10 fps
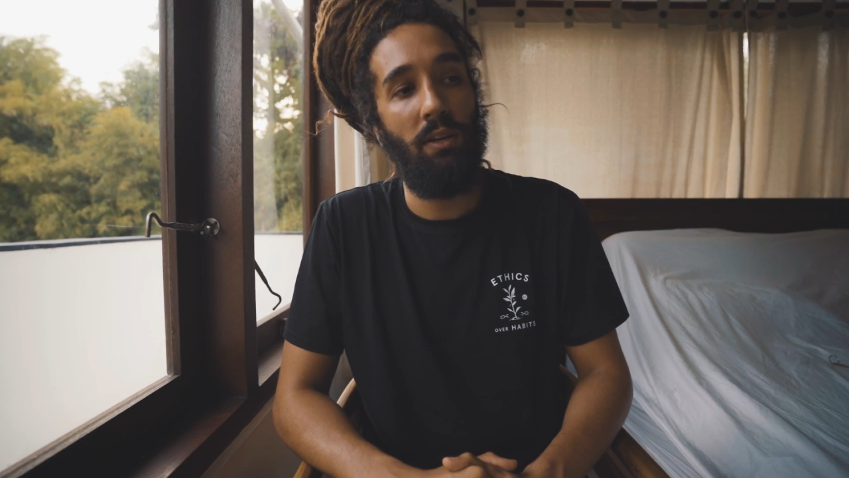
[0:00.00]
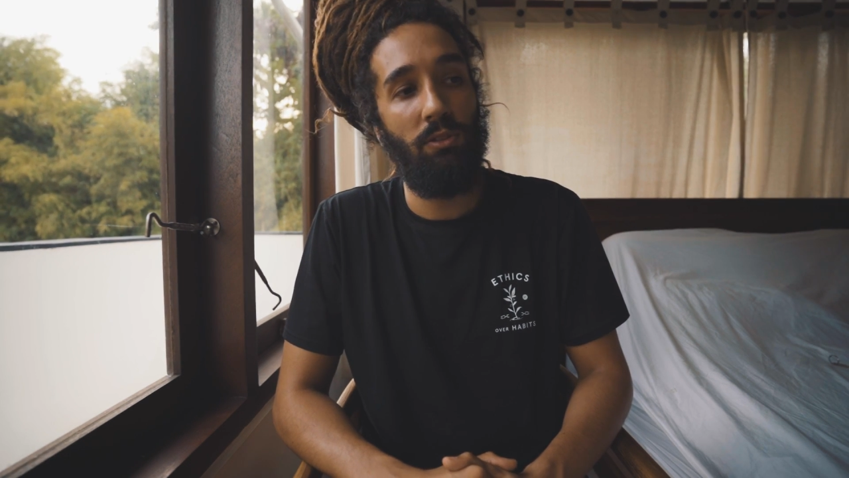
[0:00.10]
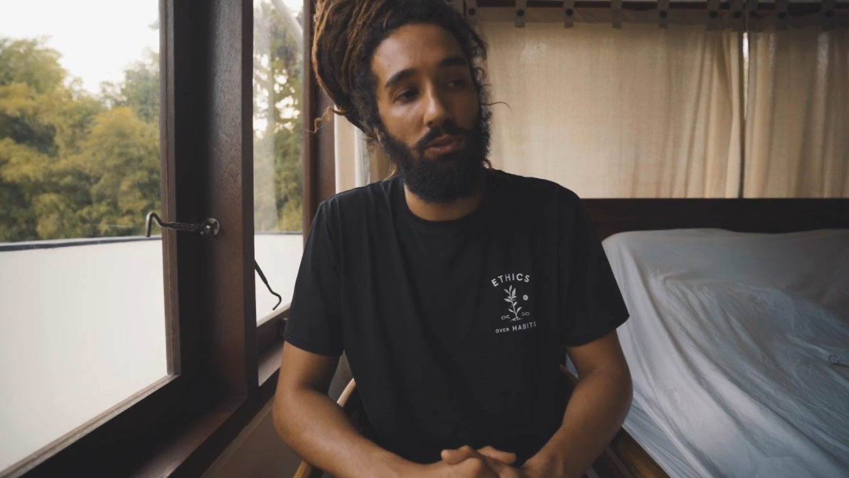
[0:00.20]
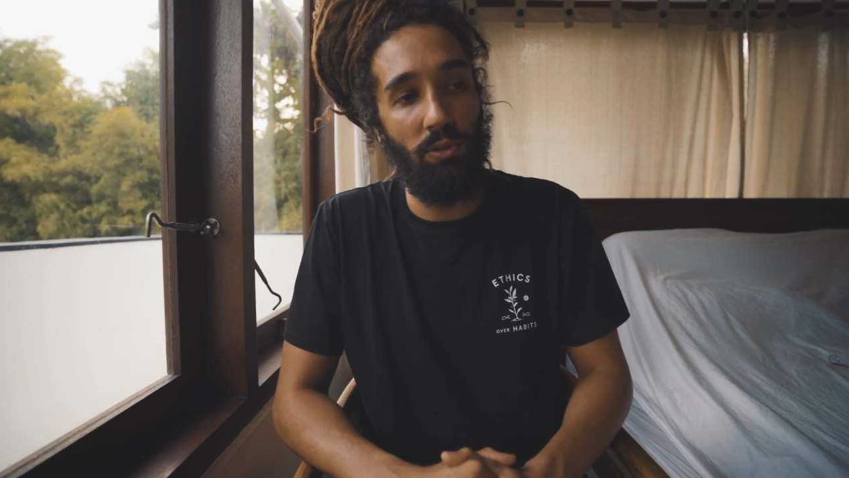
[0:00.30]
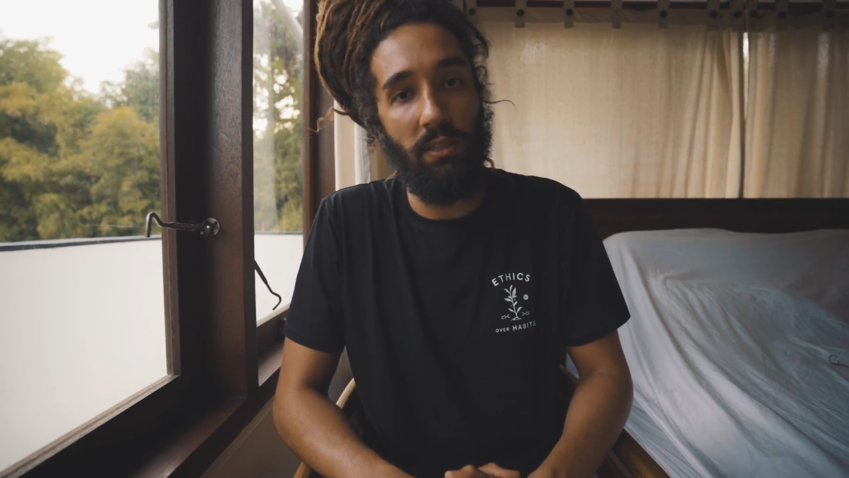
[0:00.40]

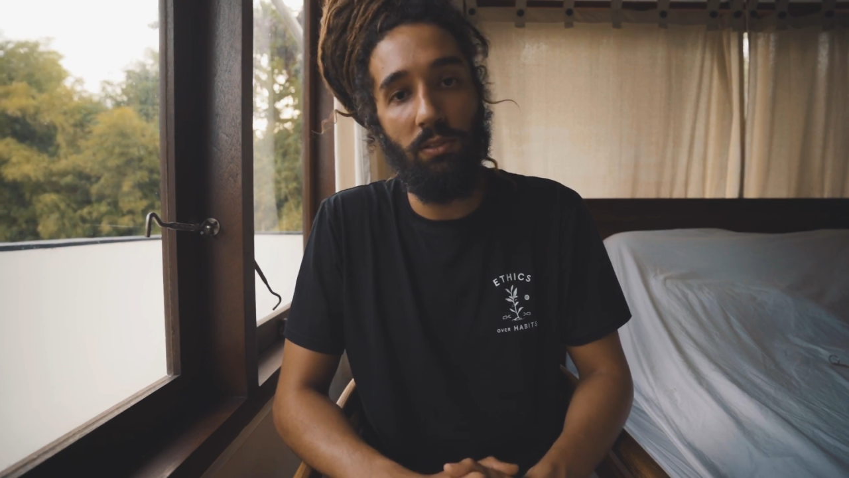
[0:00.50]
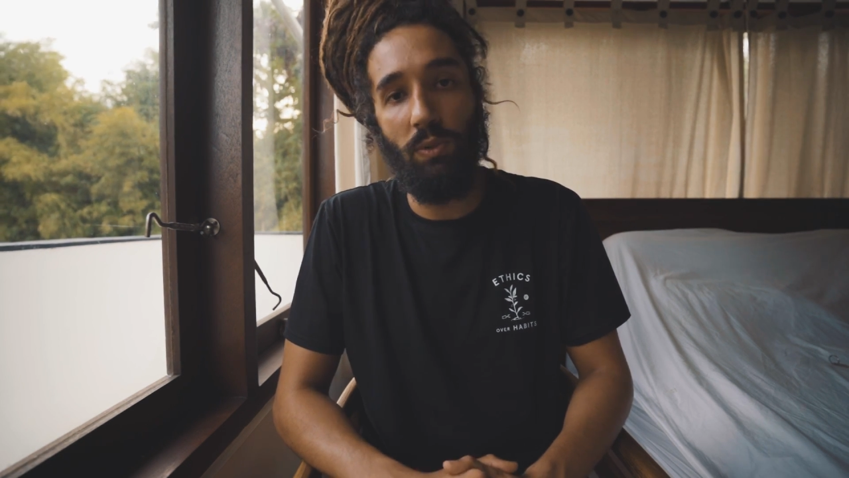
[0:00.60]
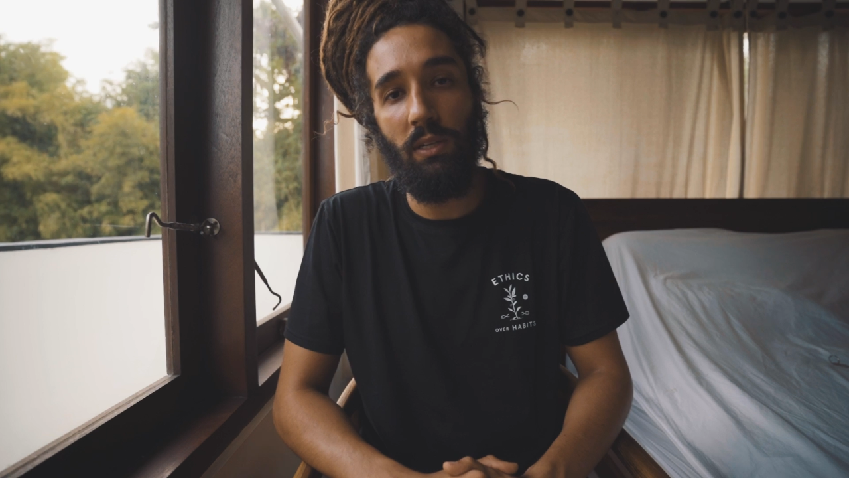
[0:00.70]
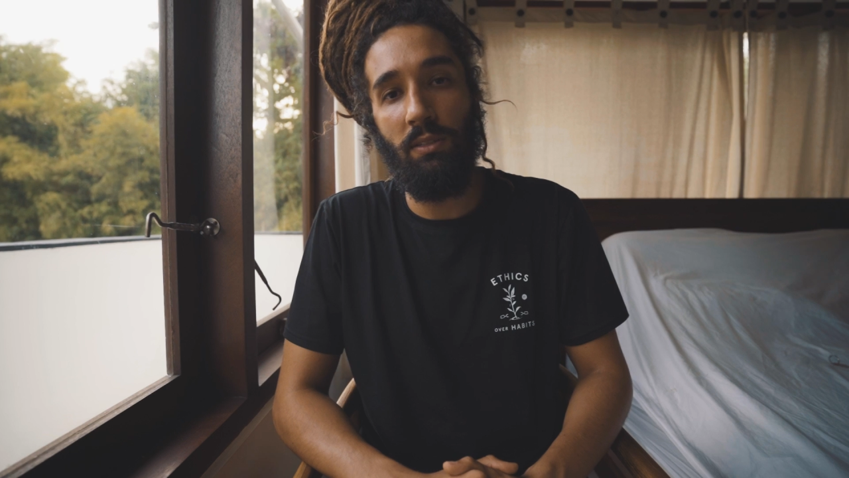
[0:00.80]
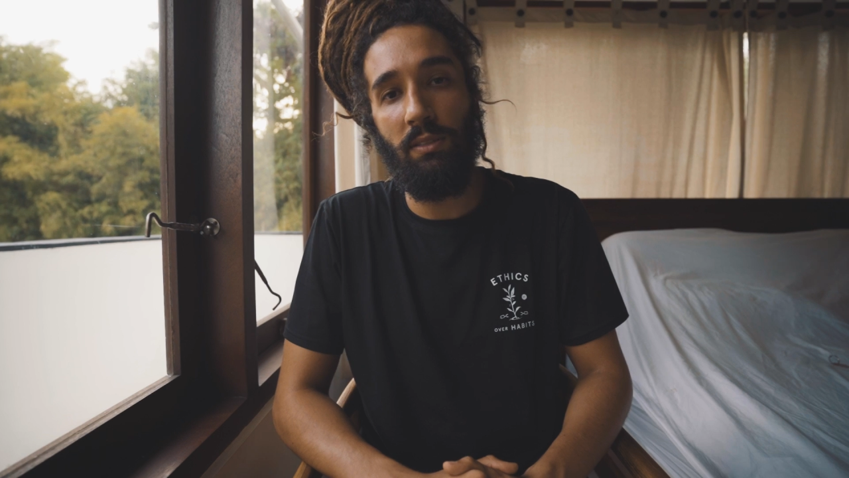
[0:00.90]
to raise
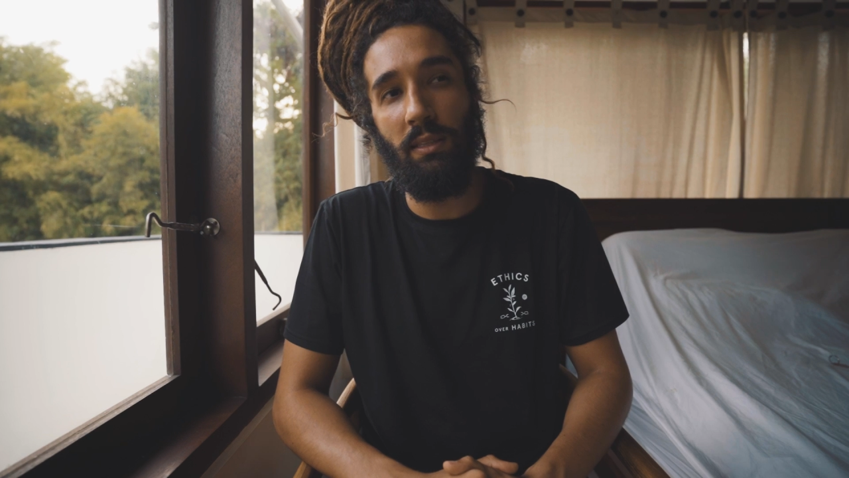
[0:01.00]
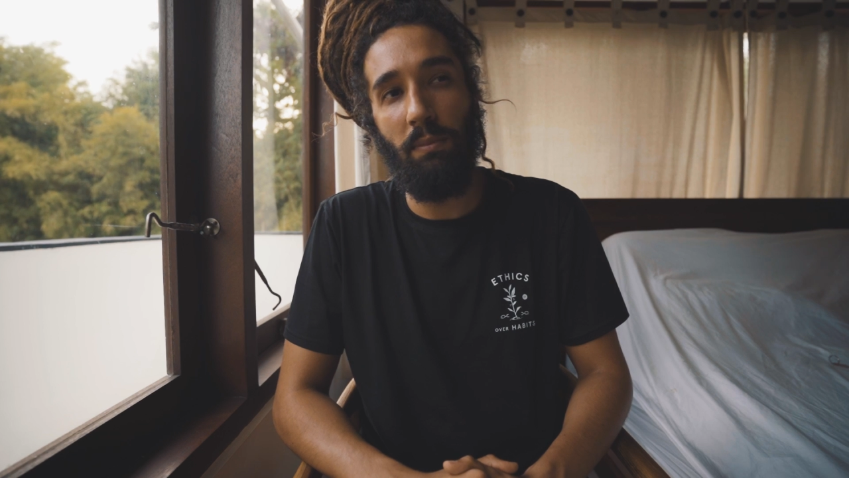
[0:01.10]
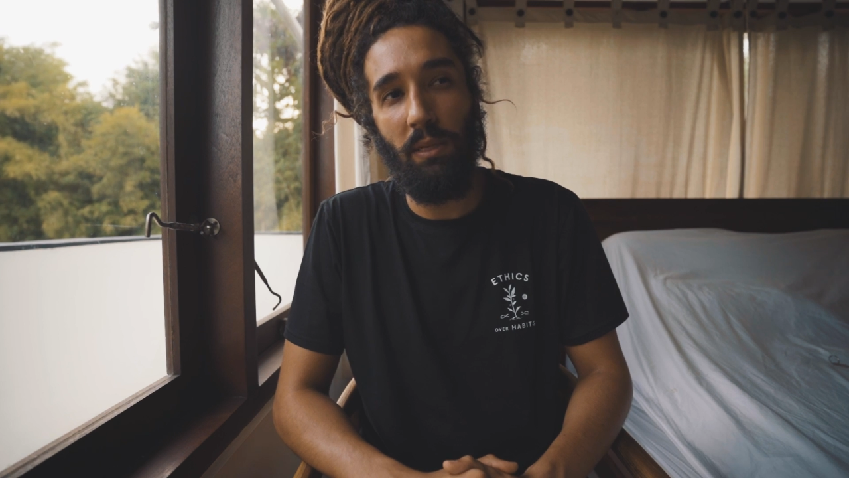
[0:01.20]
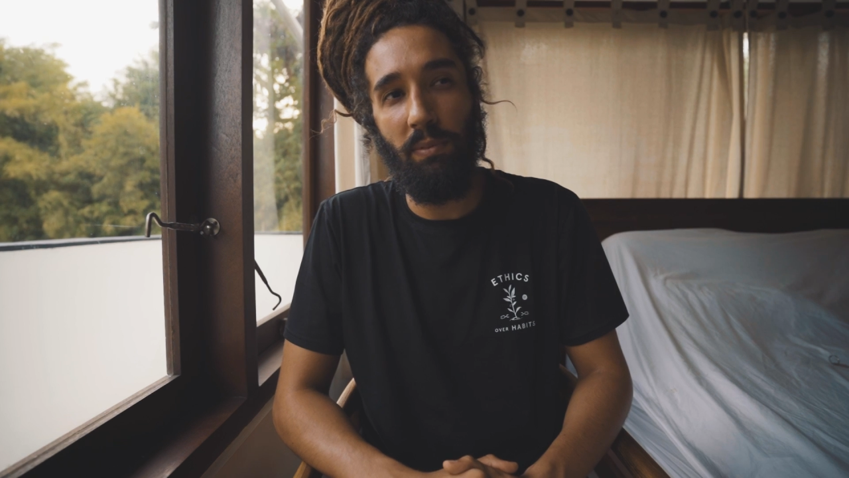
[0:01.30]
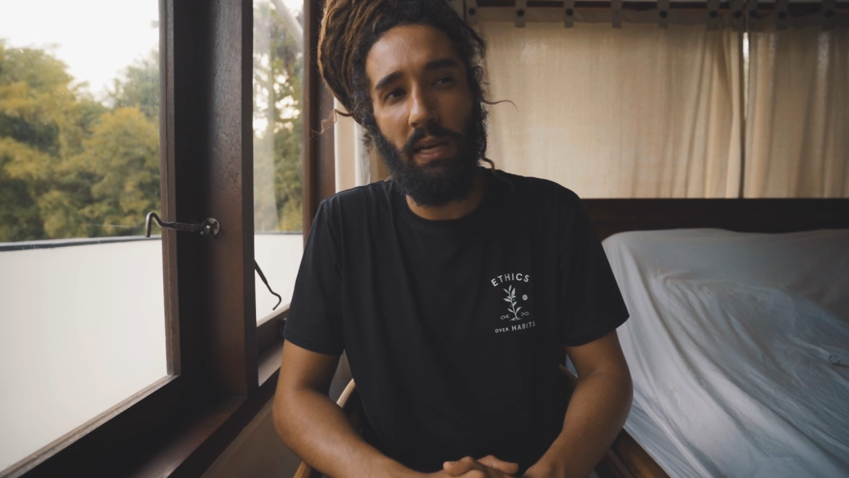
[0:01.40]
awareness, and then people